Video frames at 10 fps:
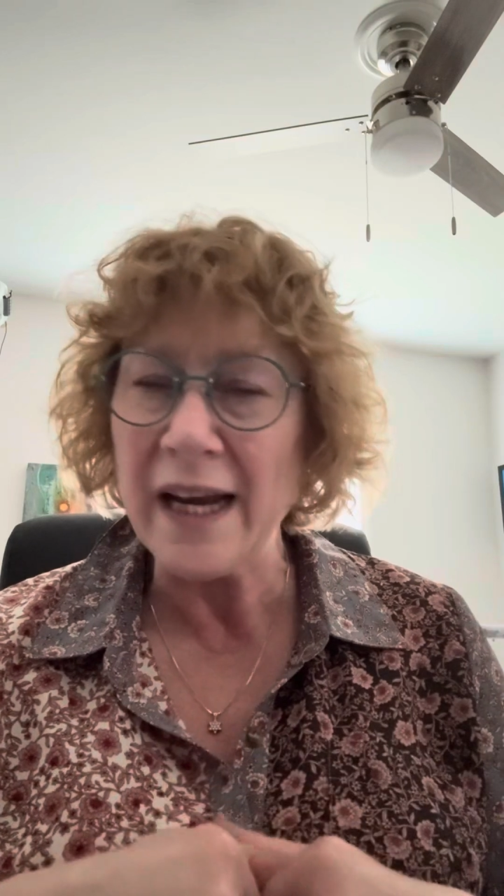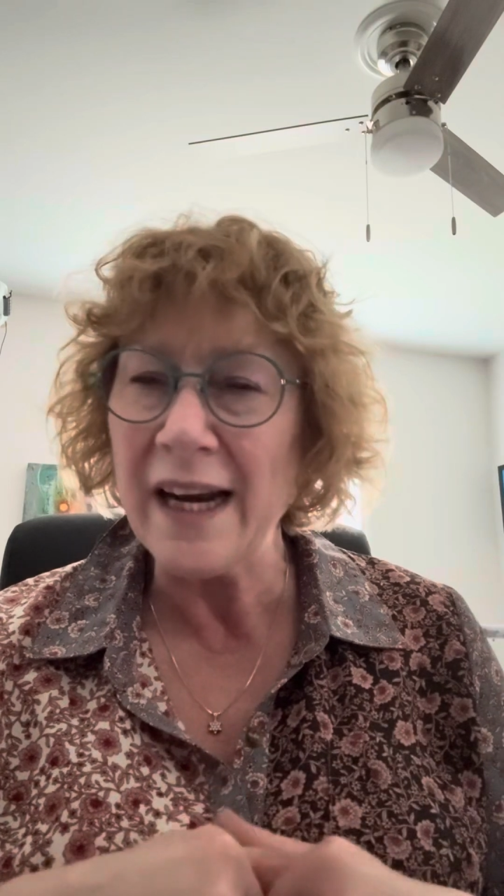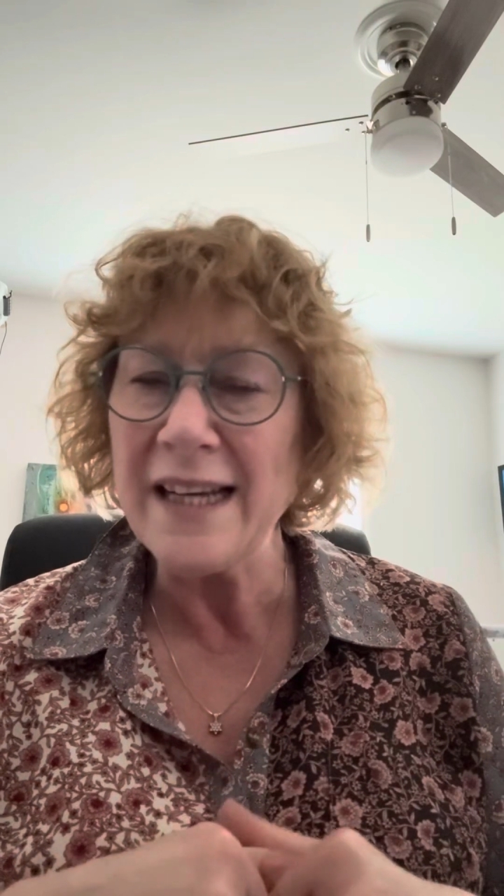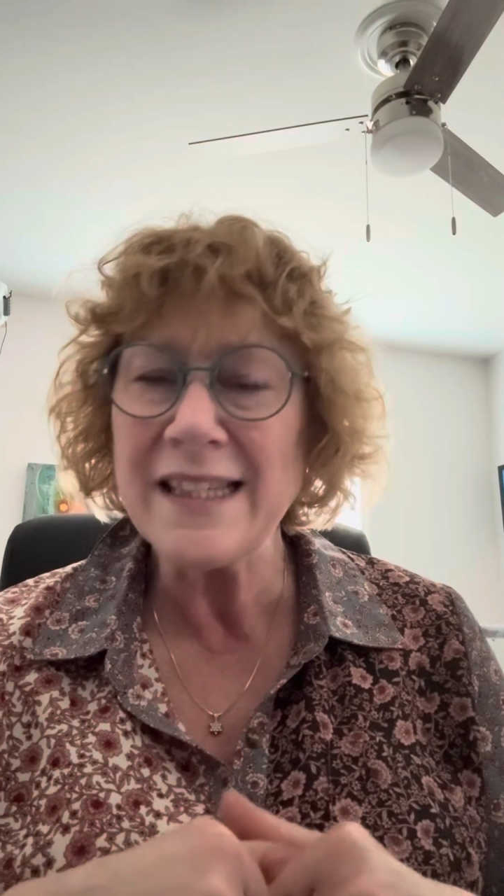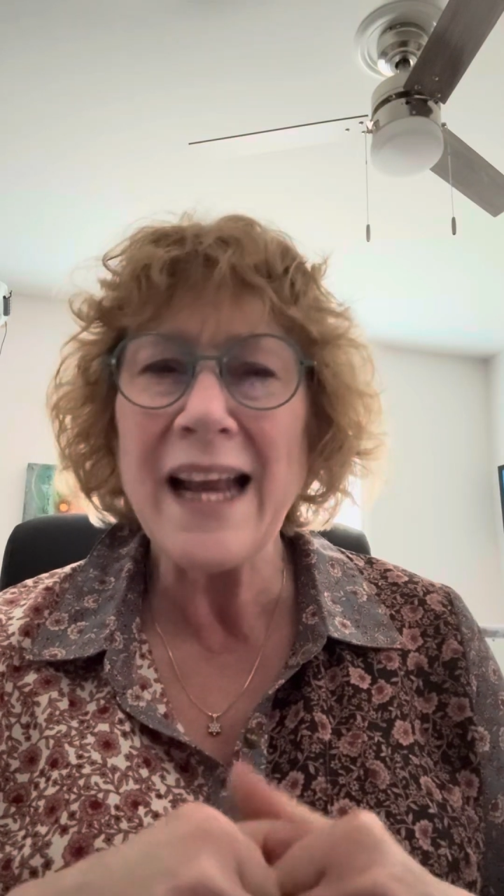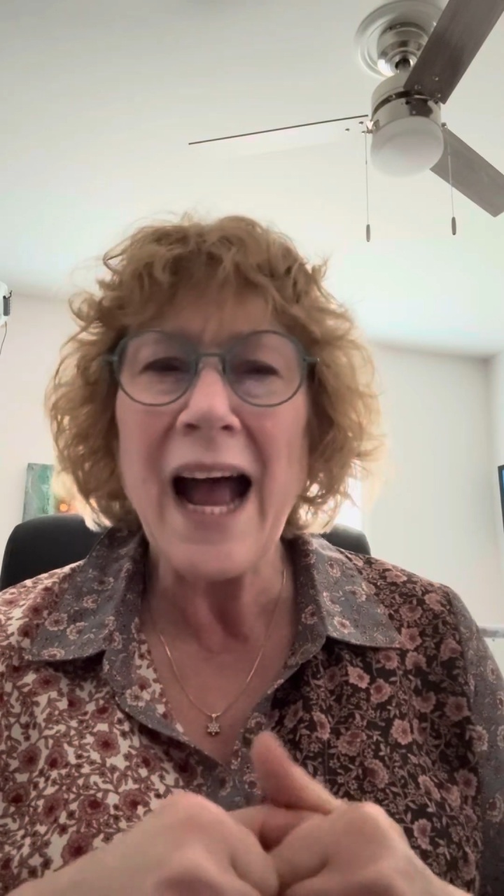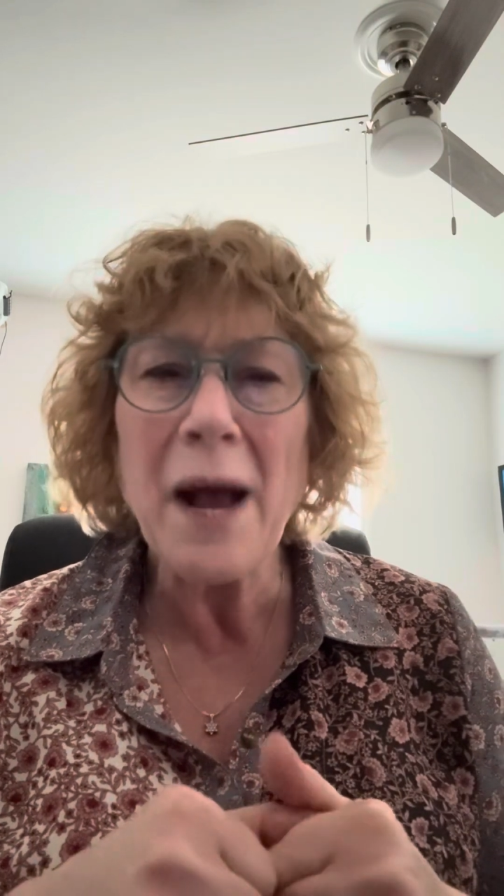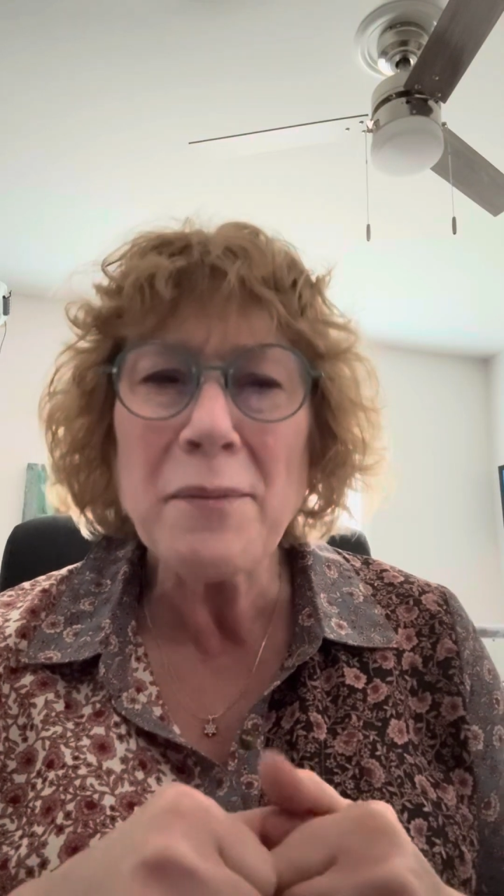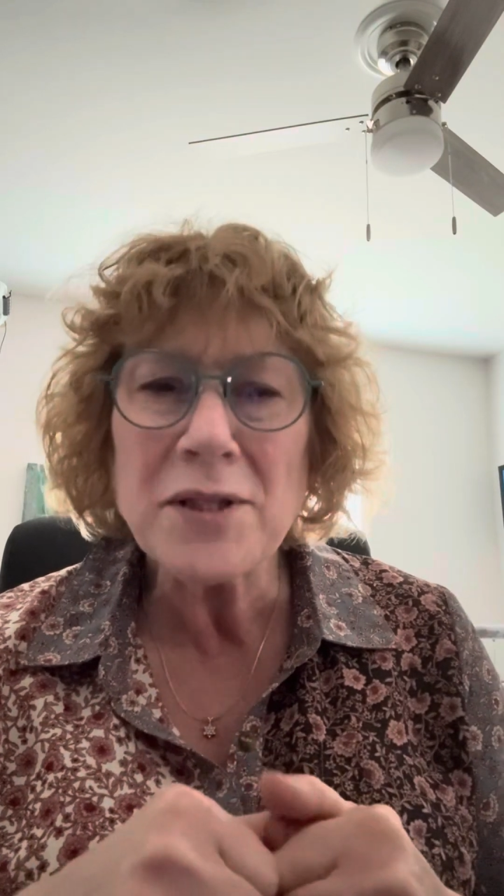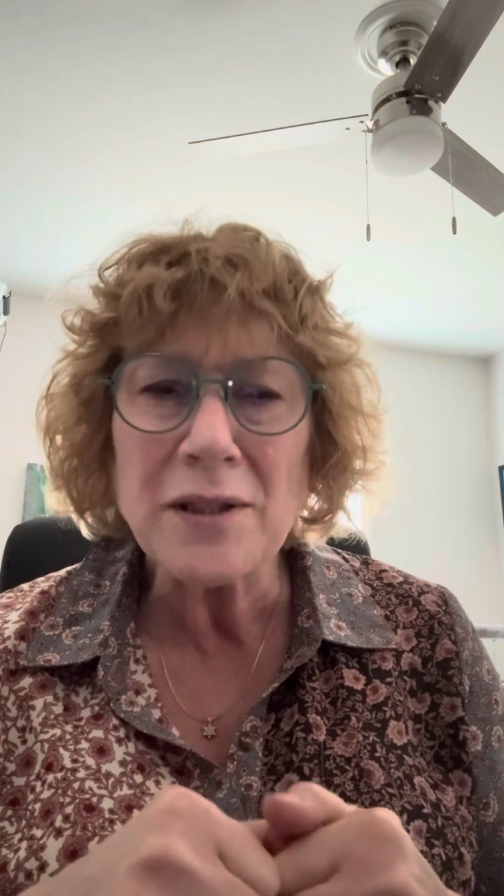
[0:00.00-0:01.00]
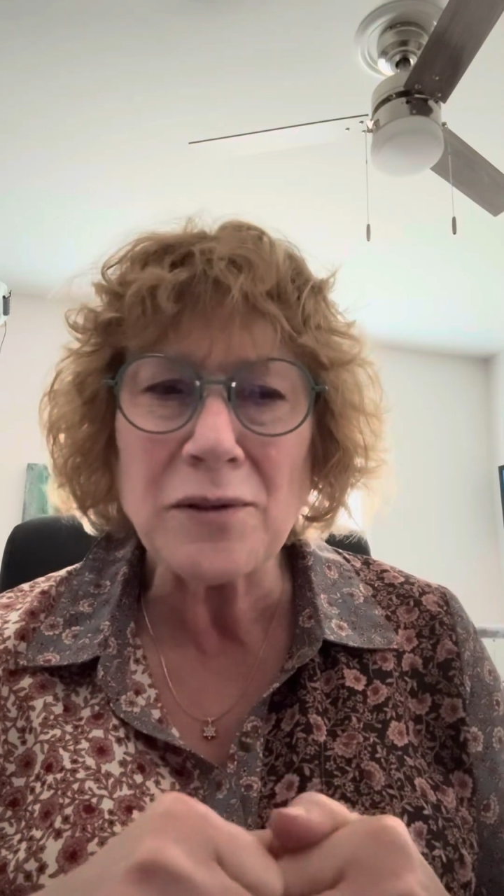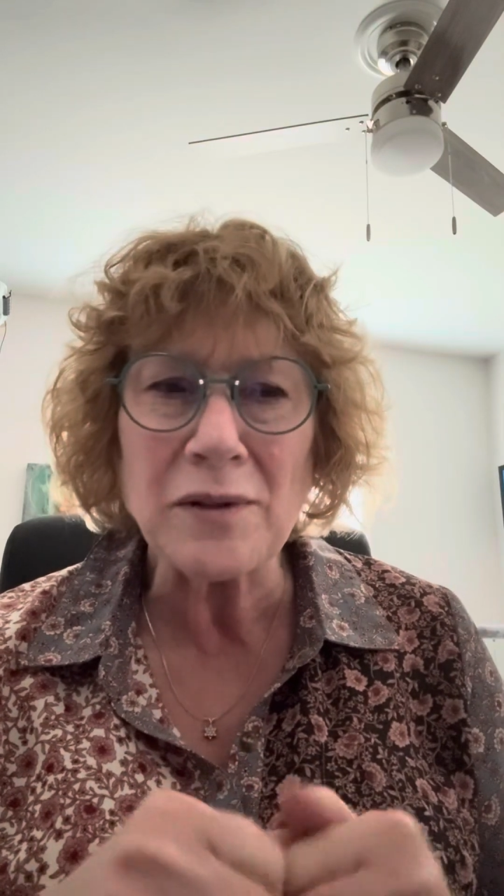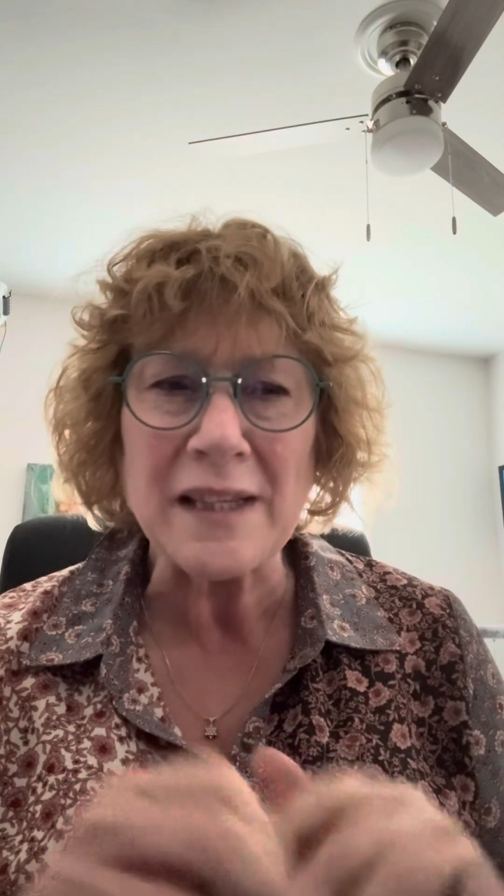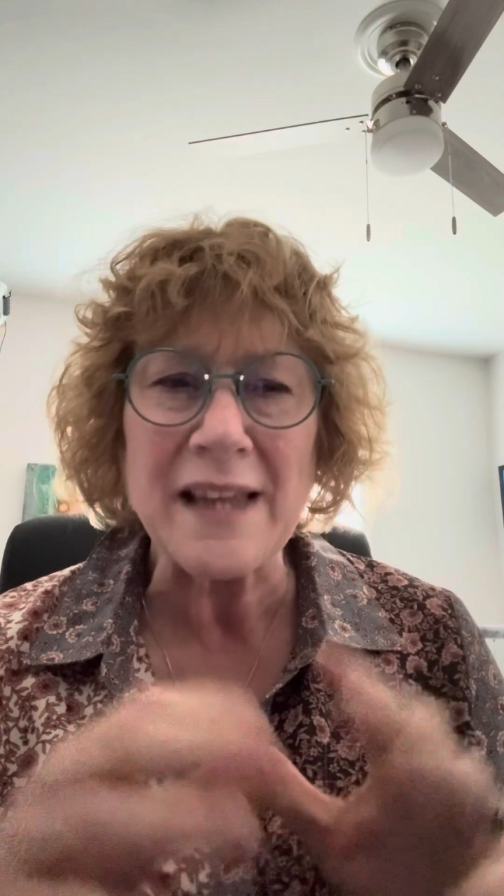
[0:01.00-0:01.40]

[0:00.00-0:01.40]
And I said, absolutely,